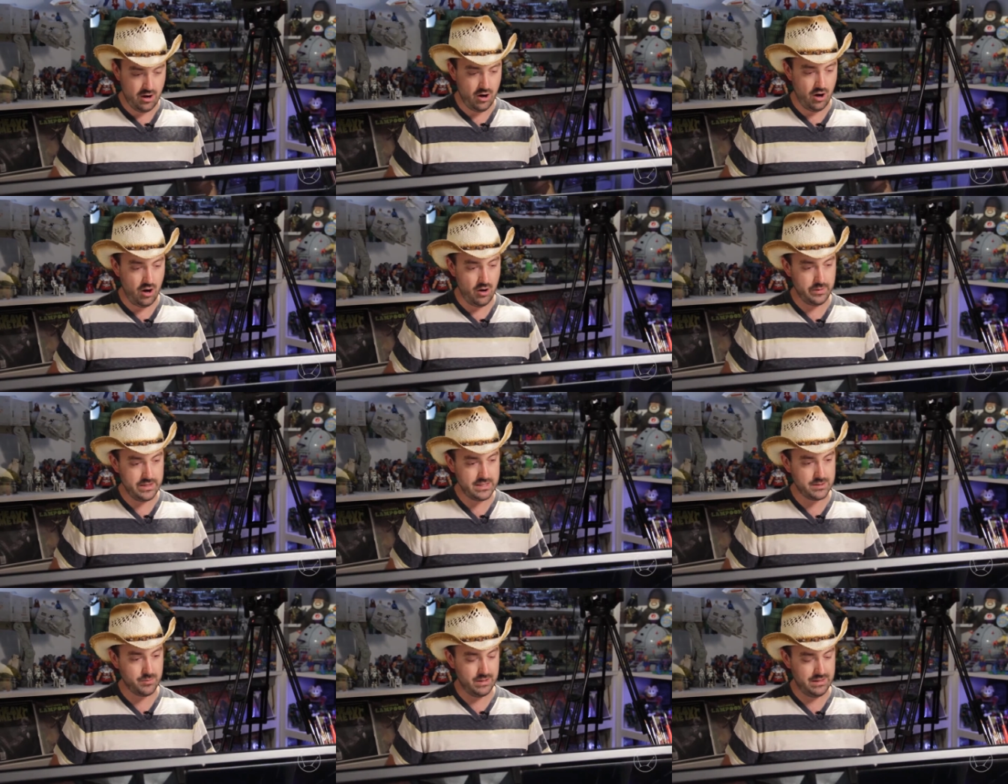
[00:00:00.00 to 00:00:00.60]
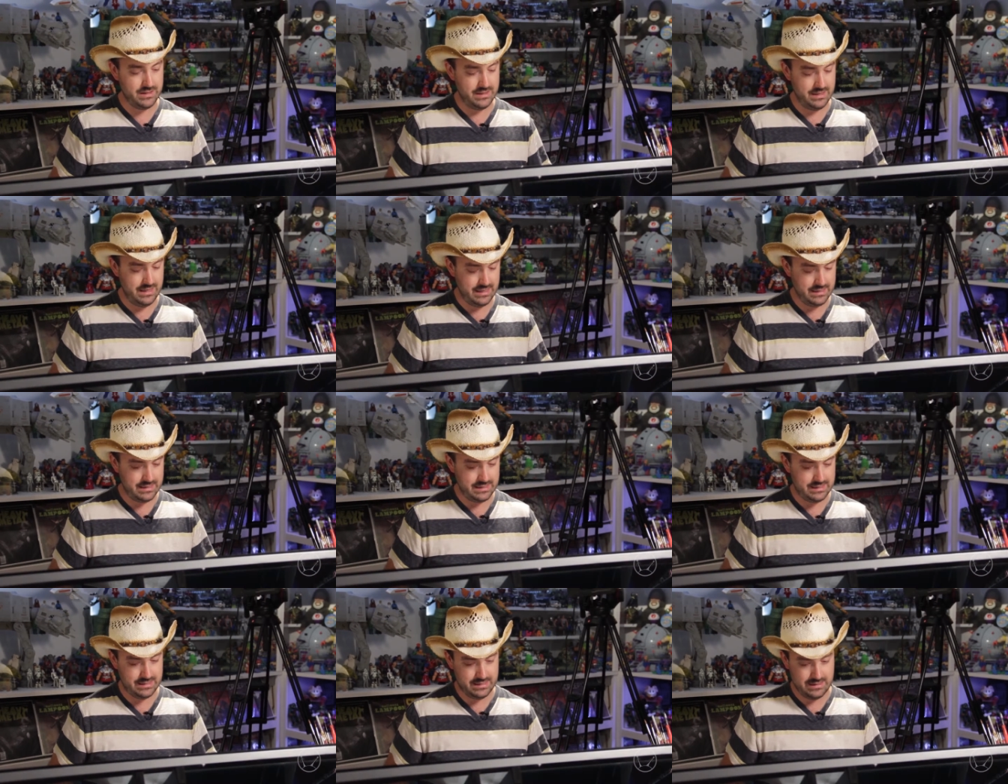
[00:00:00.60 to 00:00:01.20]
Always with
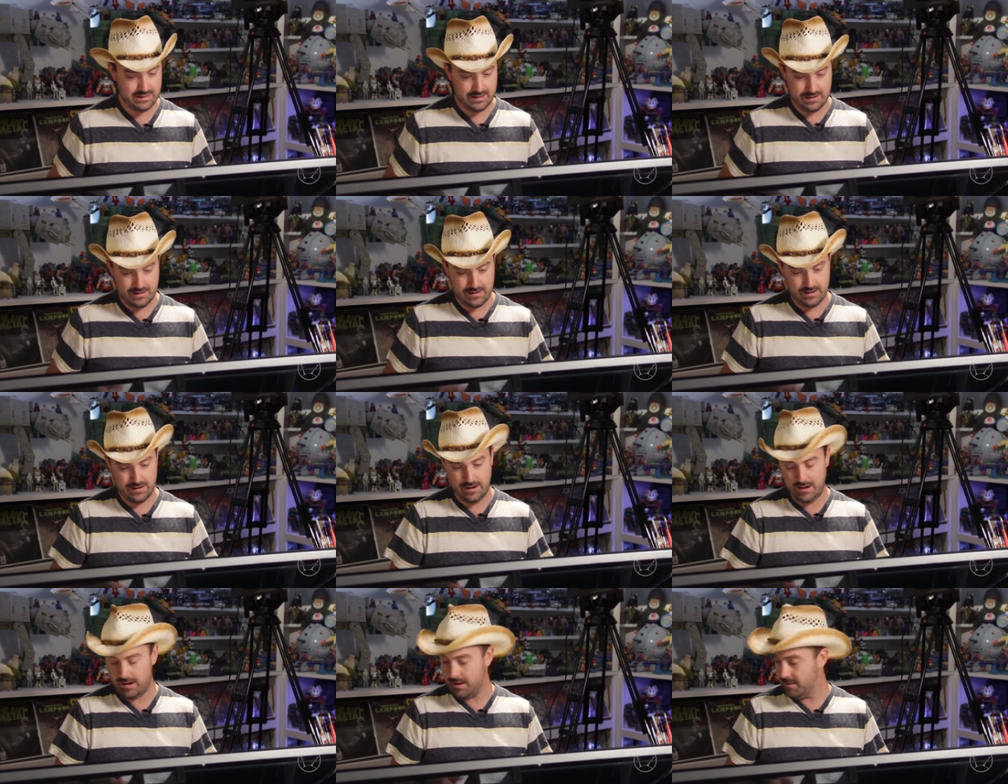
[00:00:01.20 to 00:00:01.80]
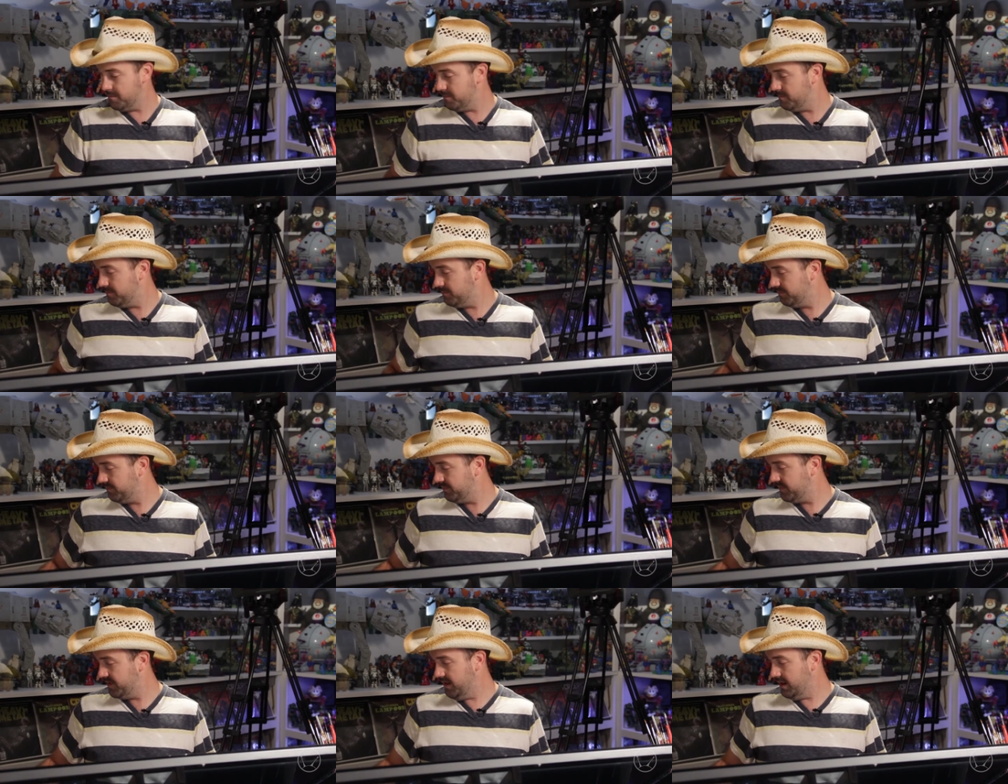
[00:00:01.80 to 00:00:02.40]
this um,
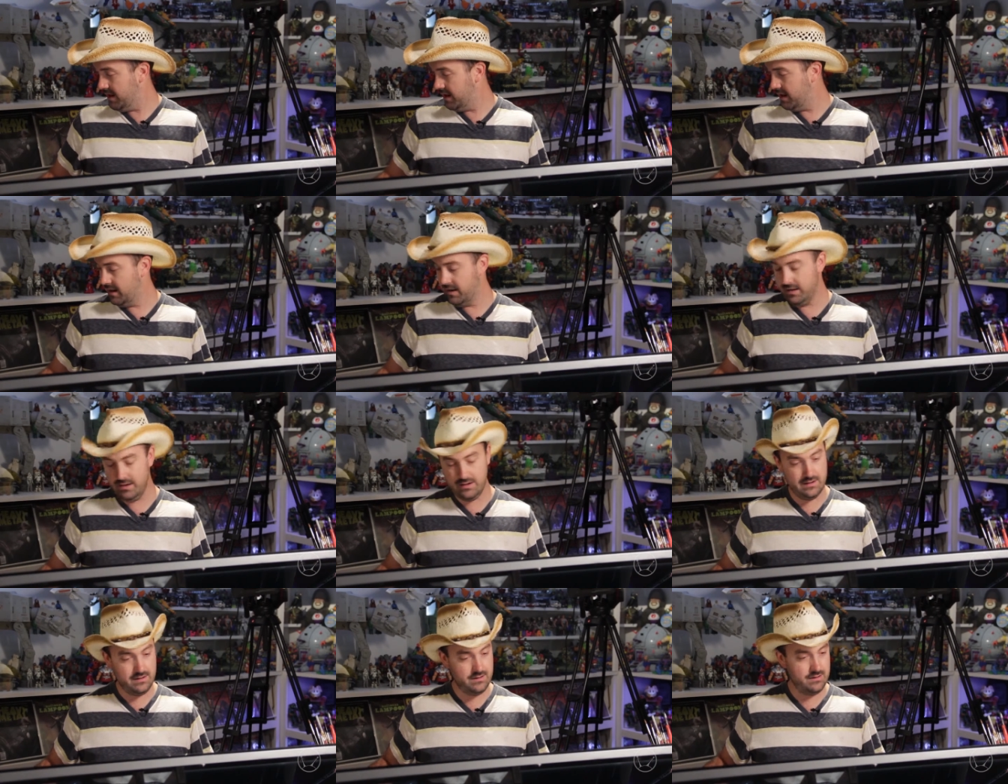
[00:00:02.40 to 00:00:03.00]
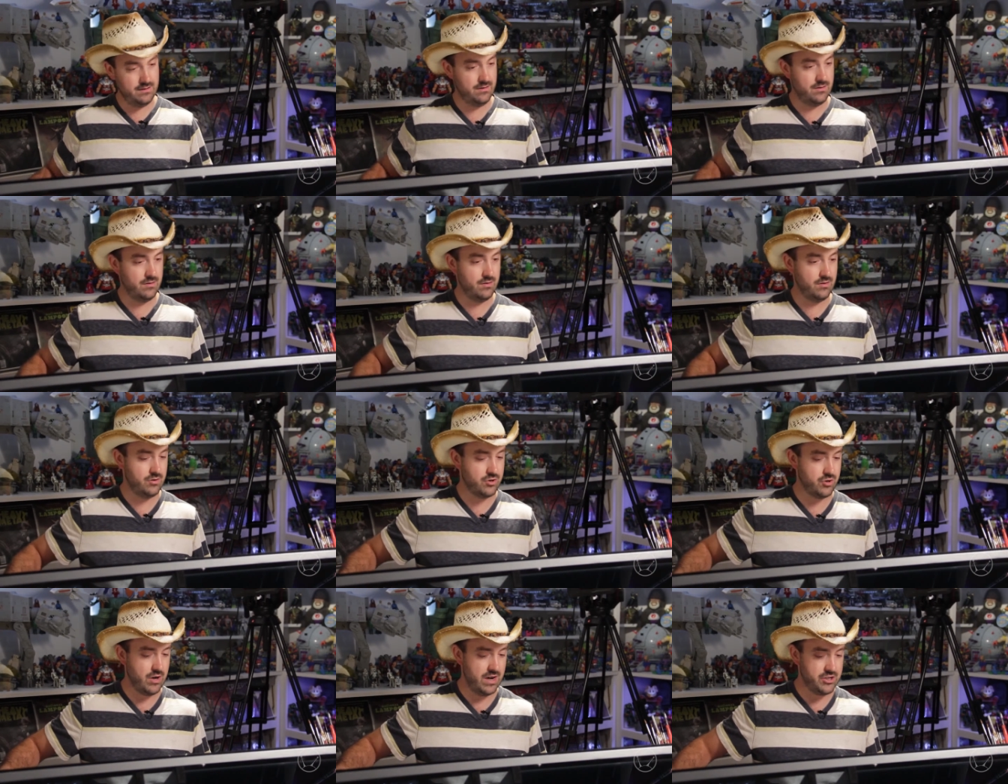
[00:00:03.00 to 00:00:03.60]
uh,
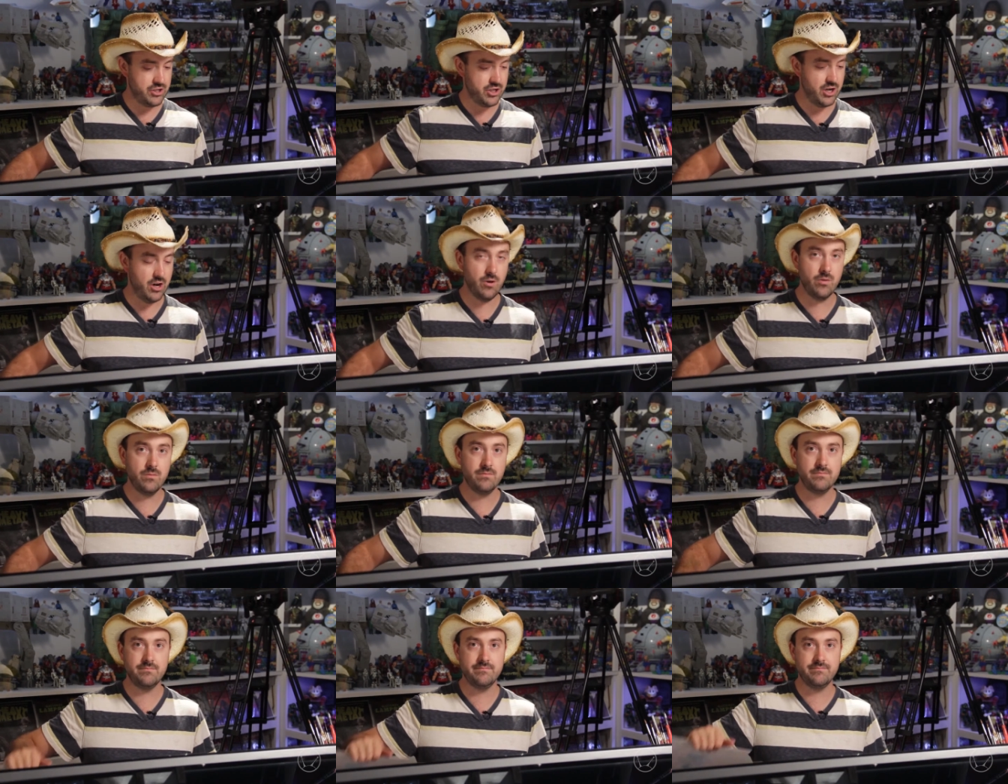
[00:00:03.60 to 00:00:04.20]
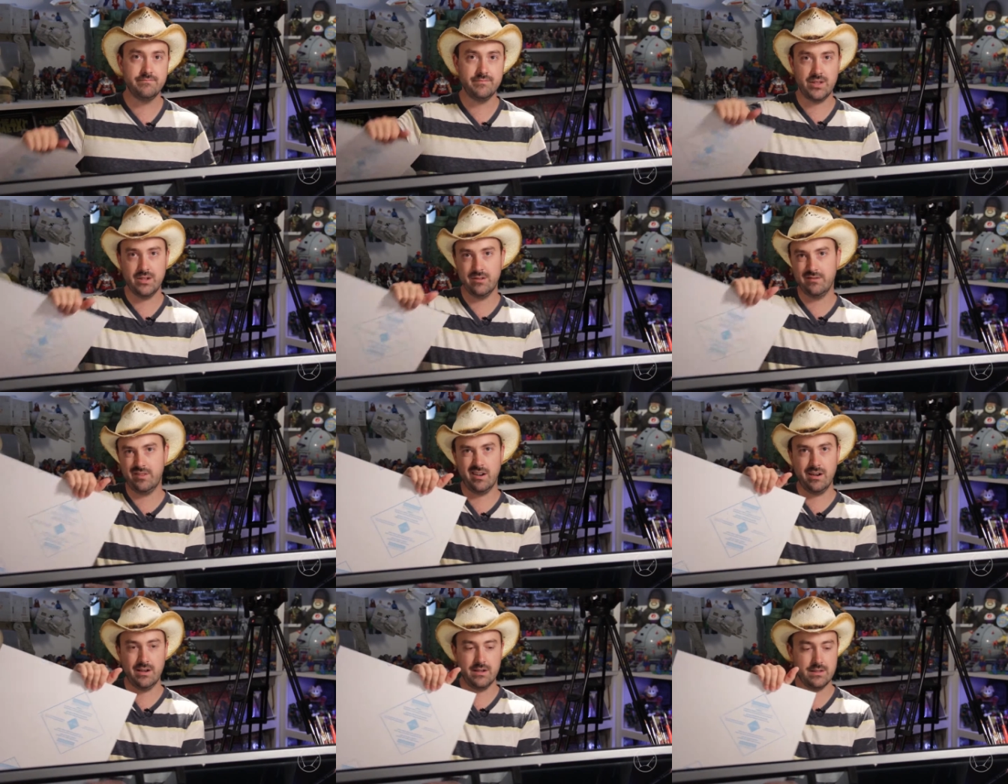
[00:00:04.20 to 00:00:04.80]
trench coat, you
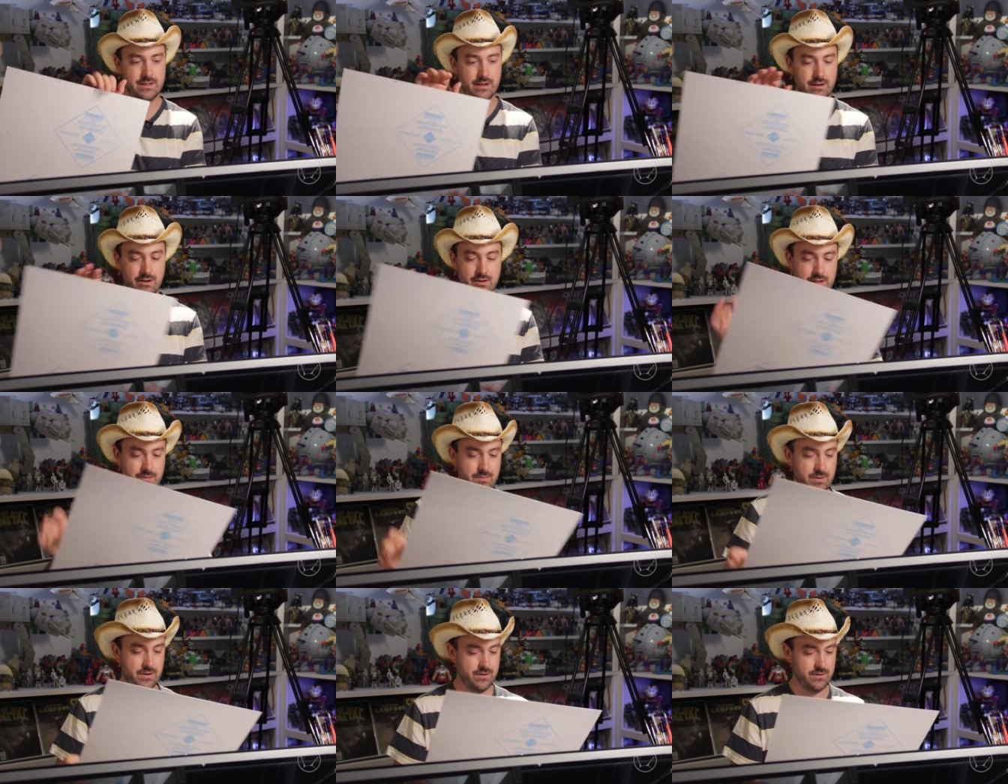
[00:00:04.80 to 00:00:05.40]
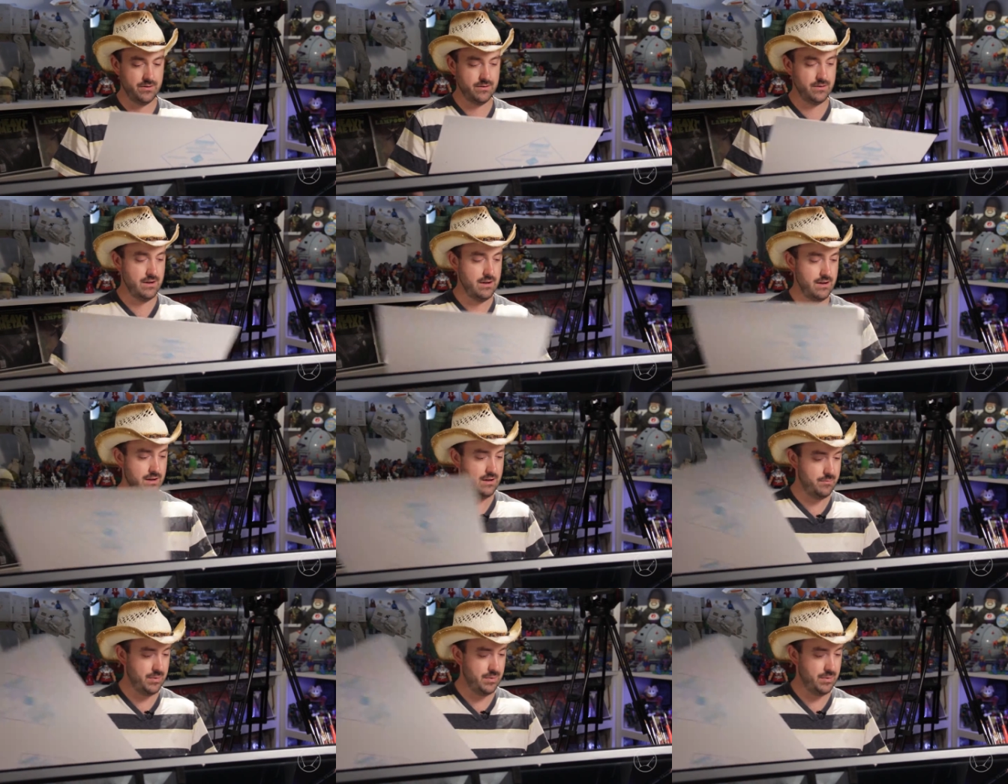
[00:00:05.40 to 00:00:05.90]
know, very stereotypical.